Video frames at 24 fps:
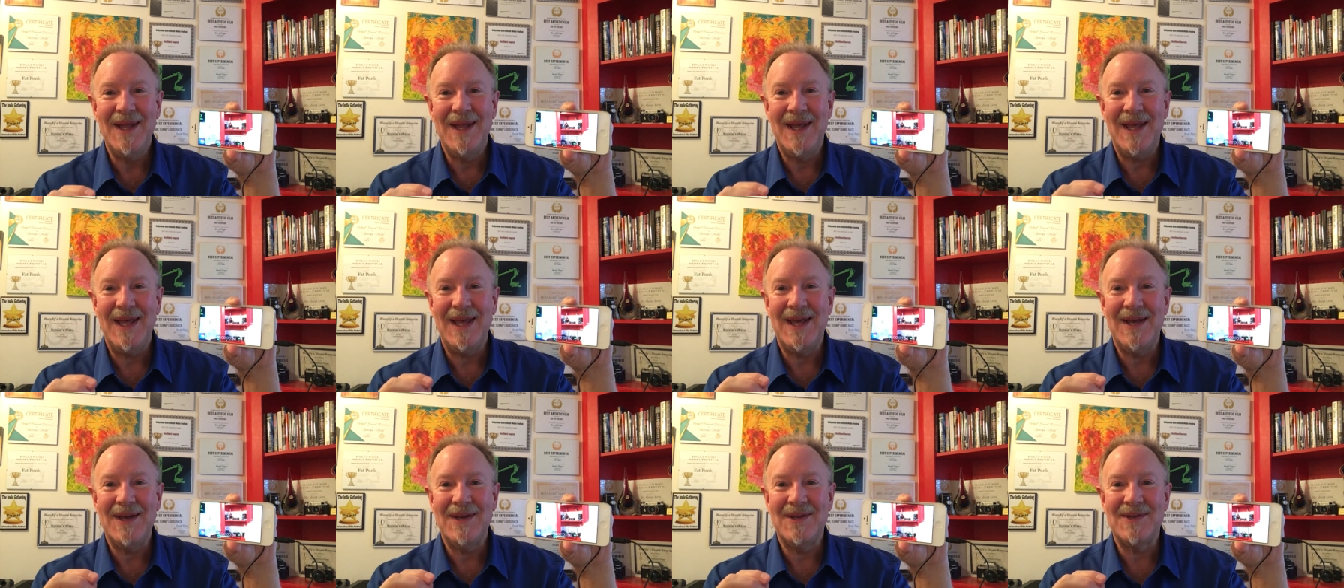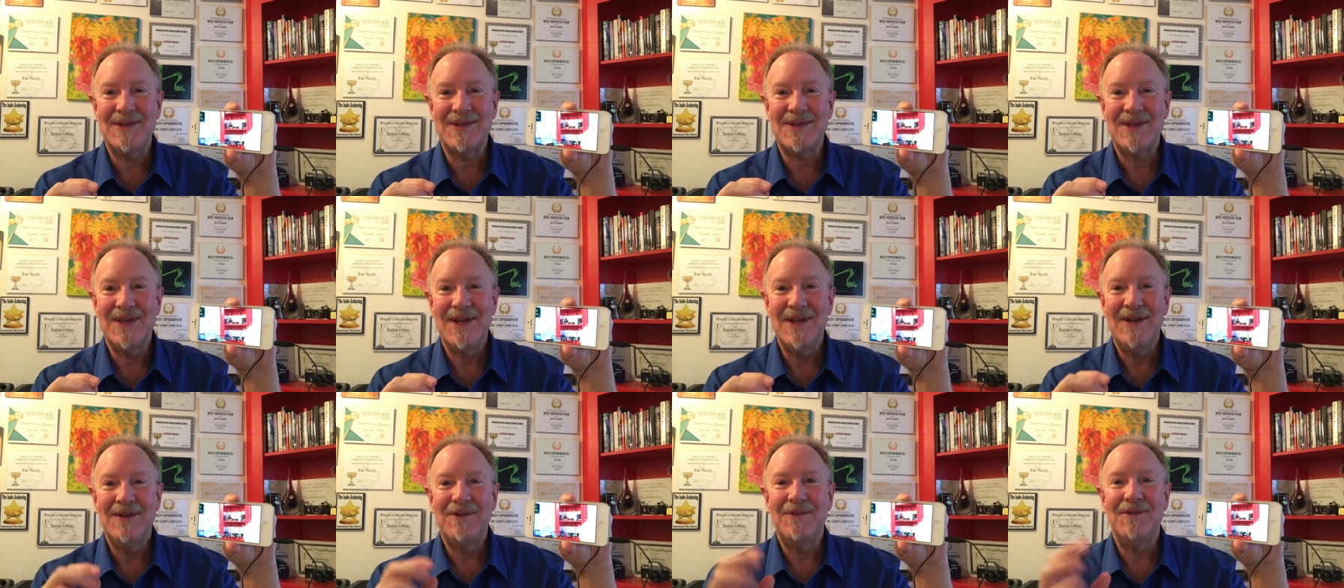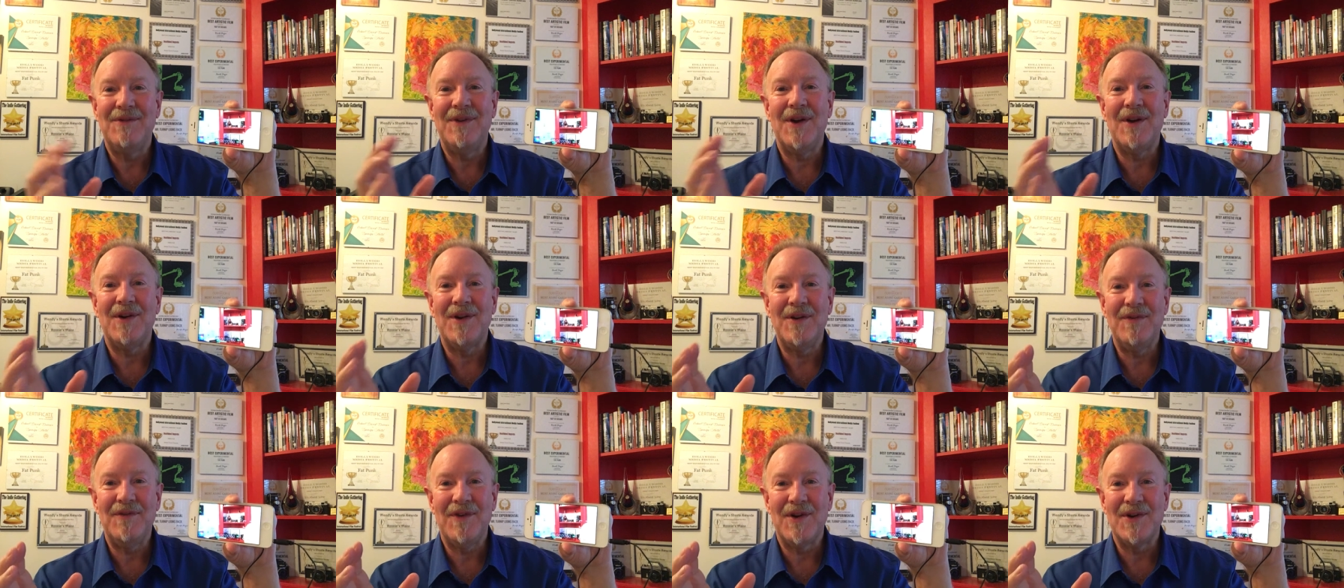is
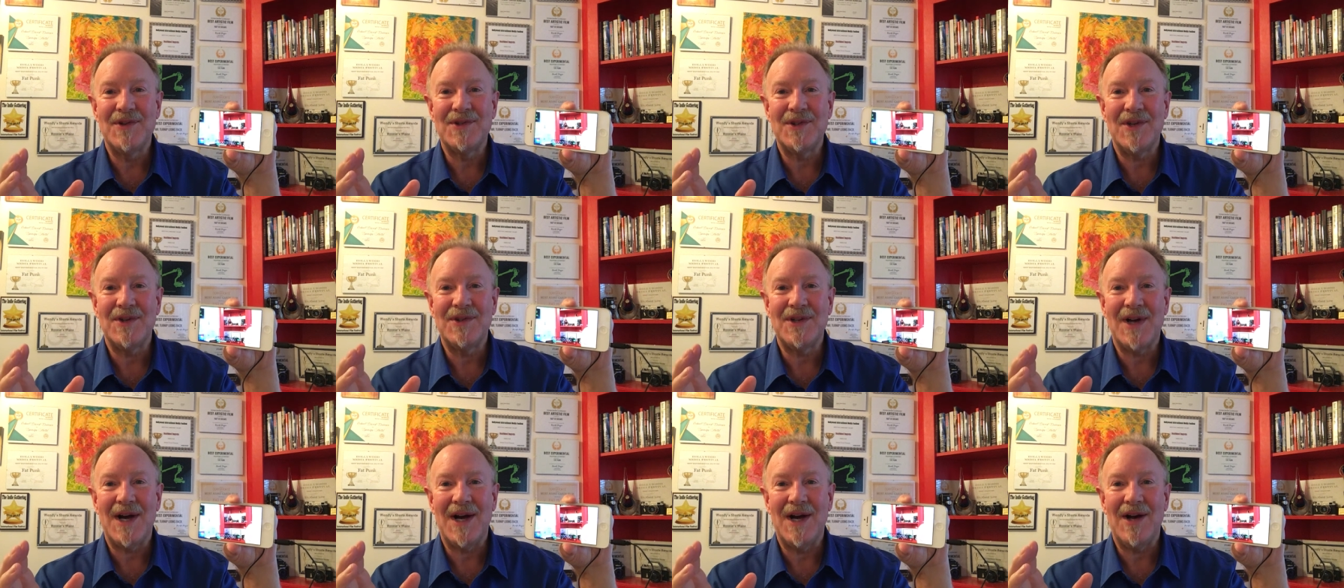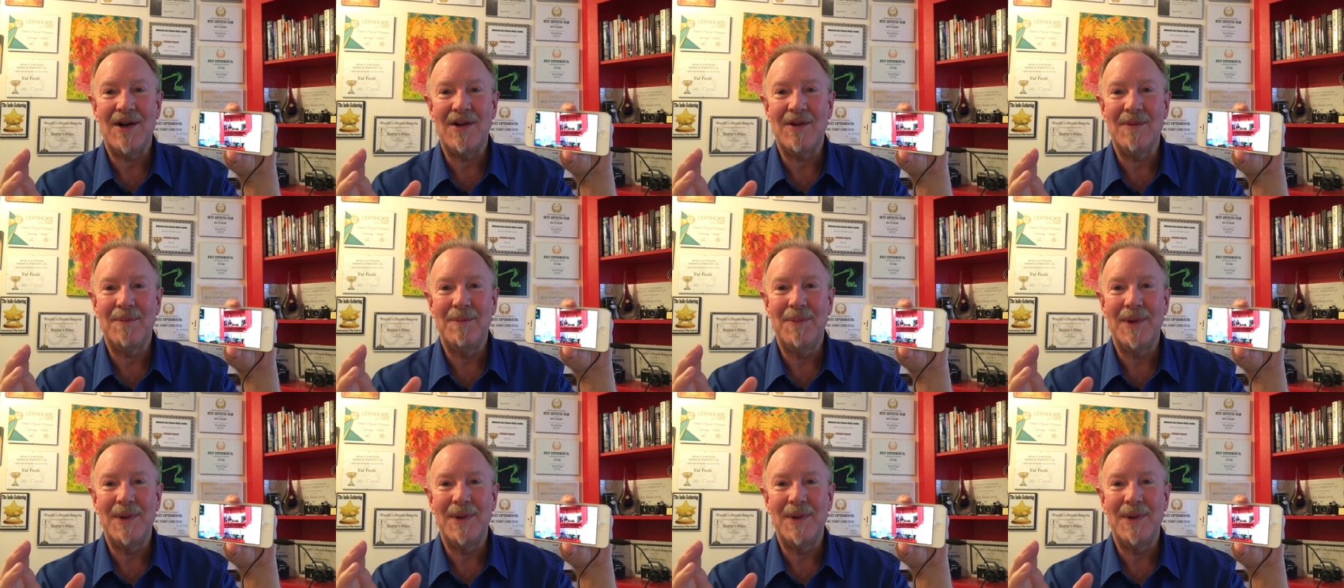very versatile,